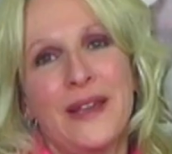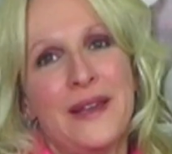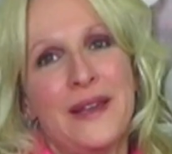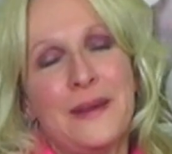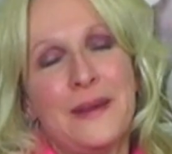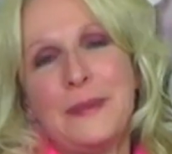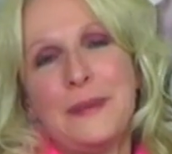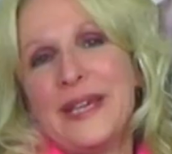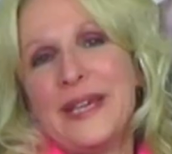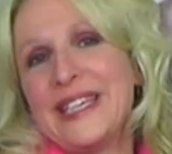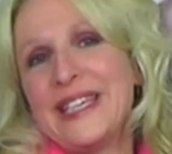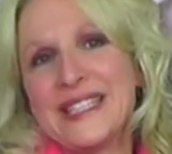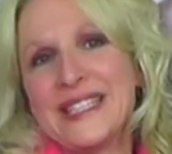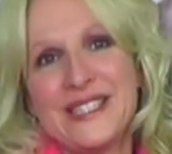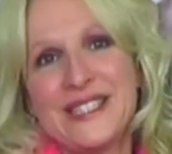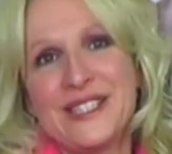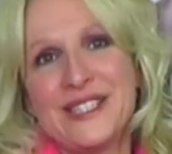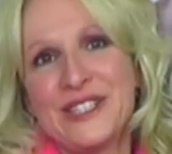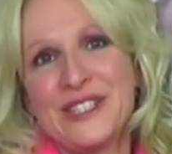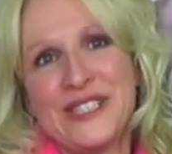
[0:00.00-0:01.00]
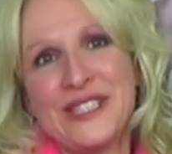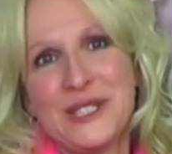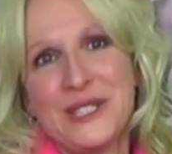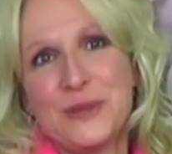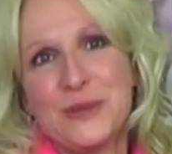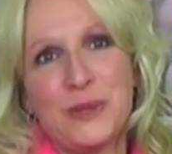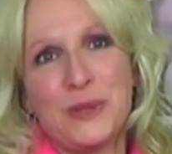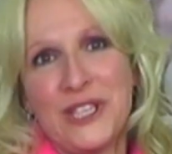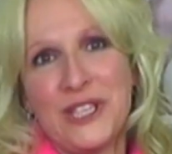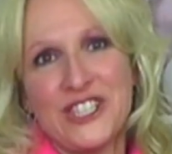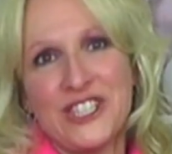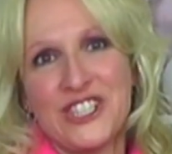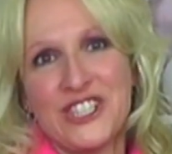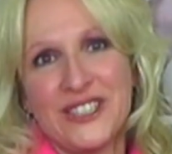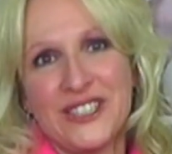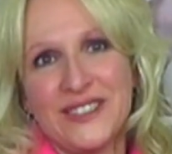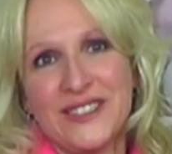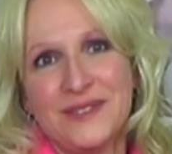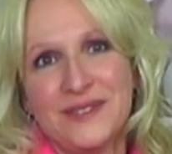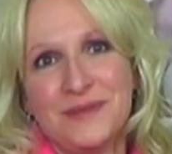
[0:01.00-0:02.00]
My kids are an
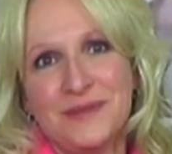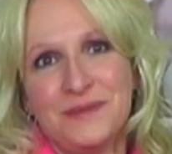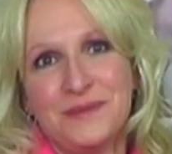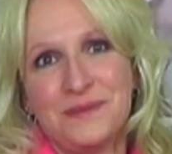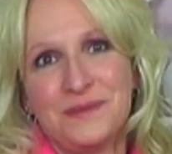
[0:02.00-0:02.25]
inspiration.